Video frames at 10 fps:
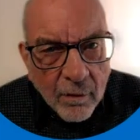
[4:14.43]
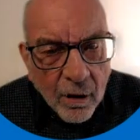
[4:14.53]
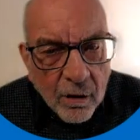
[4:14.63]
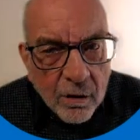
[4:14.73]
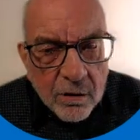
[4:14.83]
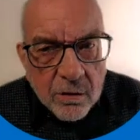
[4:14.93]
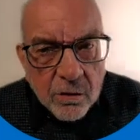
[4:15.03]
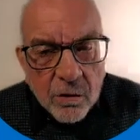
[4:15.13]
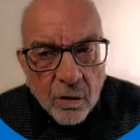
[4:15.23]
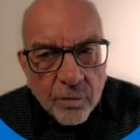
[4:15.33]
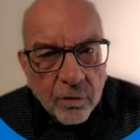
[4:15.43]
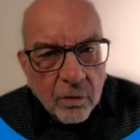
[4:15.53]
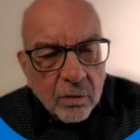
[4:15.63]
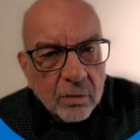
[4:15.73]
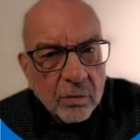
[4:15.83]
And here's the top
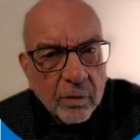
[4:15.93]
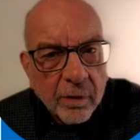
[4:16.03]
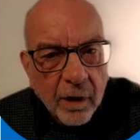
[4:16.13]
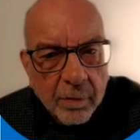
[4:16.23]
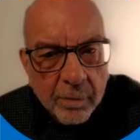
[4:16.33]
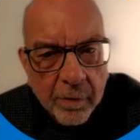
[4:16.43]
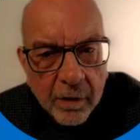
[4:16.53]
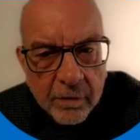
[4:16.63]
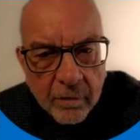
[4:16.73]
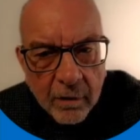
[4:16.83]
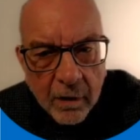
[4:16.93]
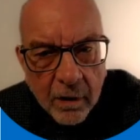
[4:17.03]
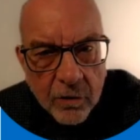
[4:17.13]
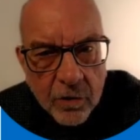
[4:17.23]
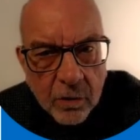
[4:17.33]
floor with the upper part of the
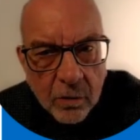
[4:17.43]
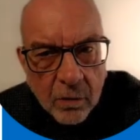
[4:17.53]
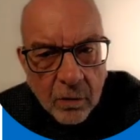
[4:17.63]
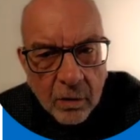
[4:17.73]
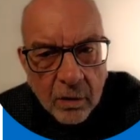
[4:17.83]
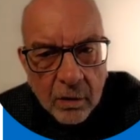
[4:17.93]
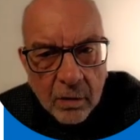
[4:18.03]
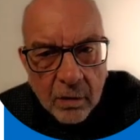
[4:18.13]
large hall,